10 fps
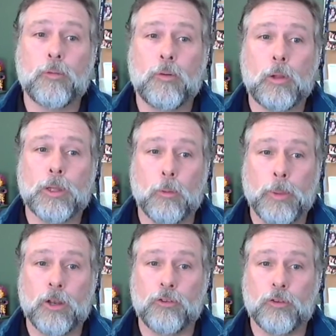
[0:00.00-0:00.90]
portfolio
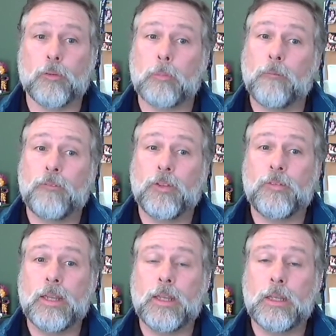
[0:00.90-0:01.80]
manager for about
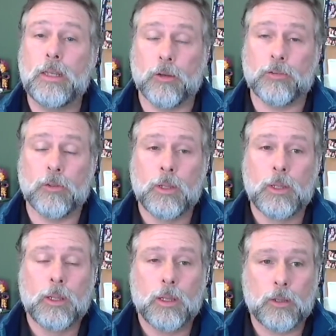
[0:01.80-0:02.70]
15 years.
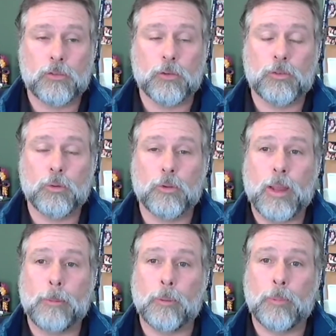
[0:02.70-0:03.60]
So sort of
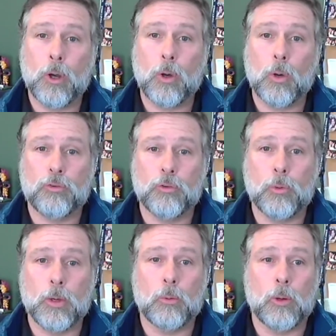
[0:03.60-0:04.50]
apropos
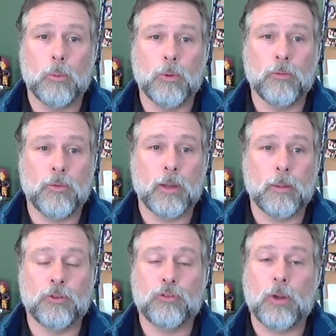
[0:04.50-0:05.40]
to what we've
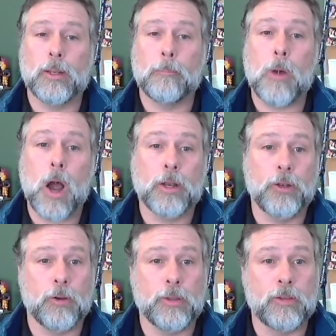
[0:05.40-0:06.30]
been trying to
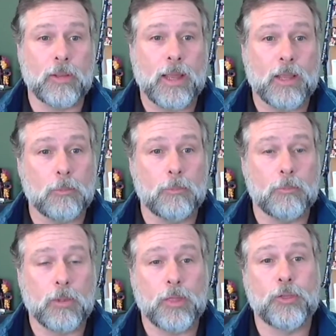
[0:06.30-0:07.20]
monitor these last
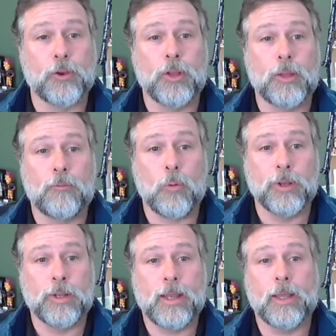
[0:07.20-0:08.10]
30,
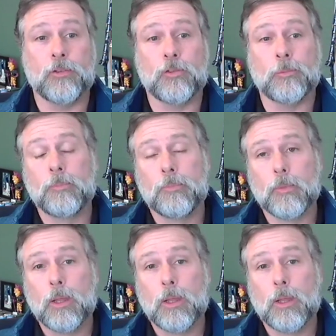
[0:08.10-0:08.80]
40 days.